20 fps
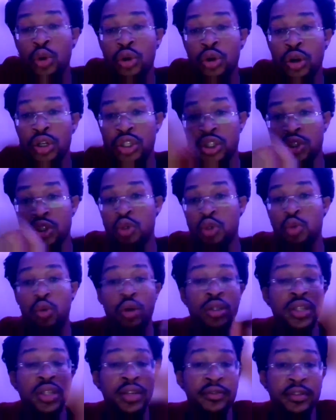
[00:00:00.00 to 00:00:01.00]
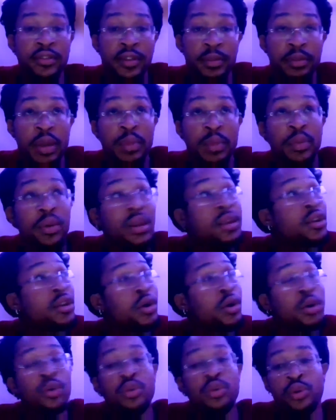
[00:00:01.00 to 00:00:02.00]
grudges towards even the people in
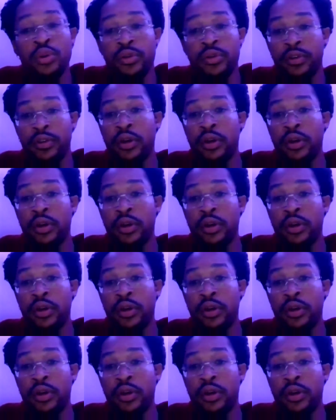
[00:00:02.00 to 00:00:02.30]
your own roof,